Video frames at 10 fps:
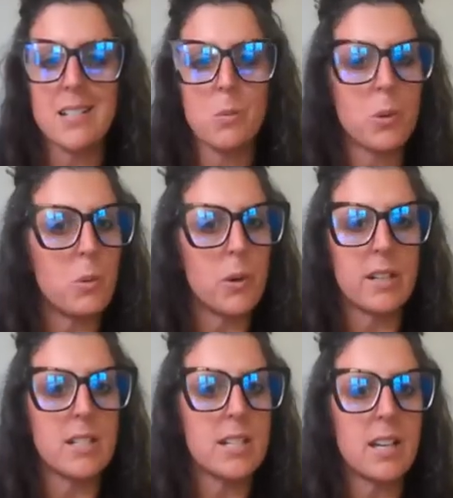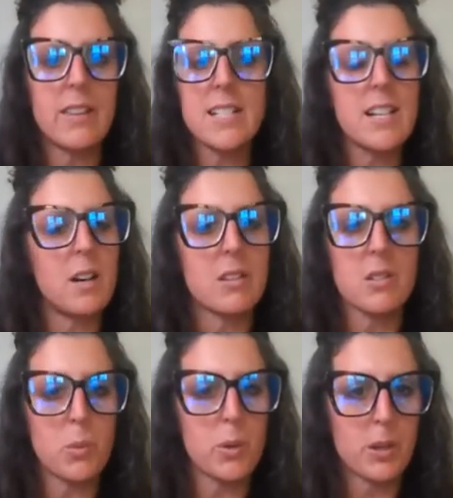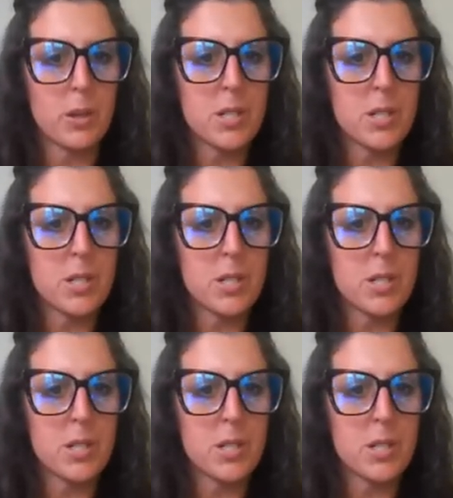and we're one and done. That's not how this works.